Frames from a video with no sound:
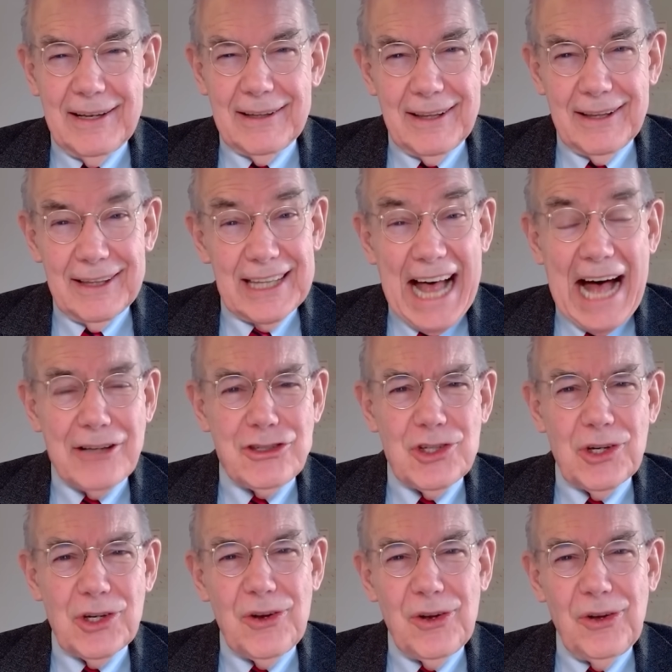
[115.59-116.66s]

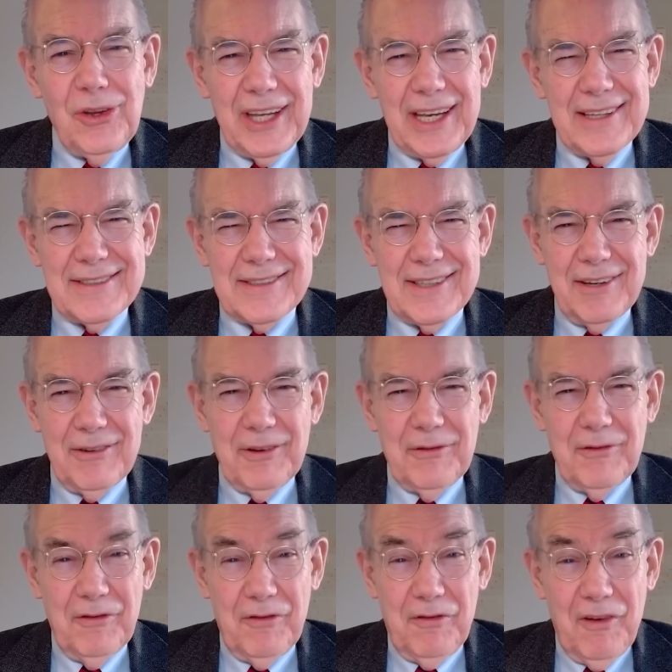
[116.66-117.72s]
logical? Is it
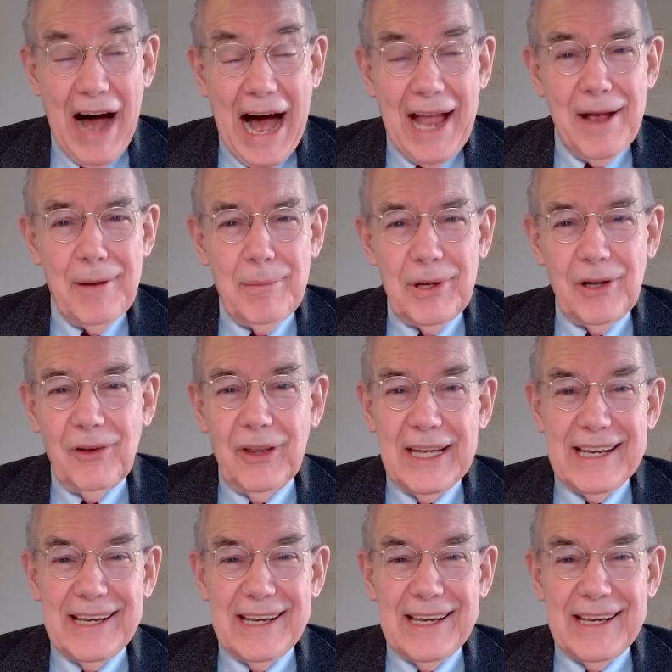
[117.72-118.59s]
viable?